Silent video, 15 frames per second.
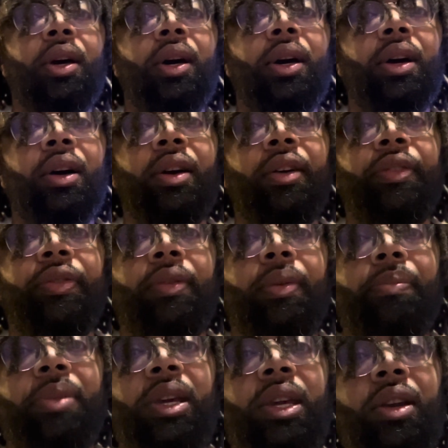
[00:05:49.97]
of
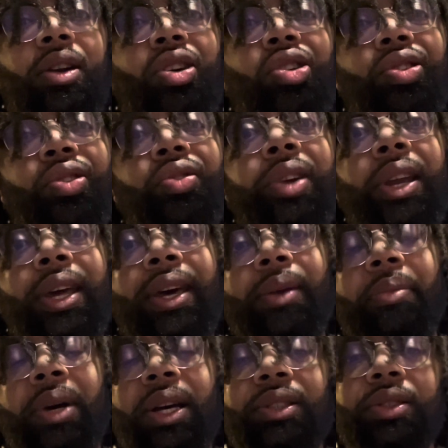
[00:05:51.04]
being called a great
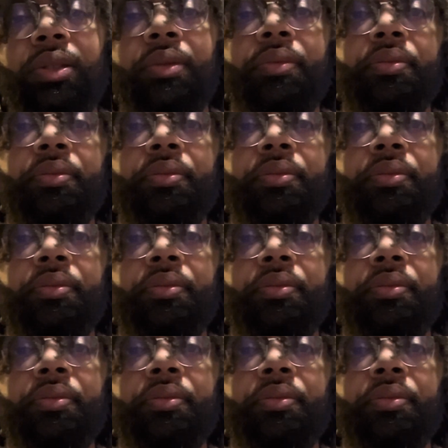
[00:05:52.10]
atomizer.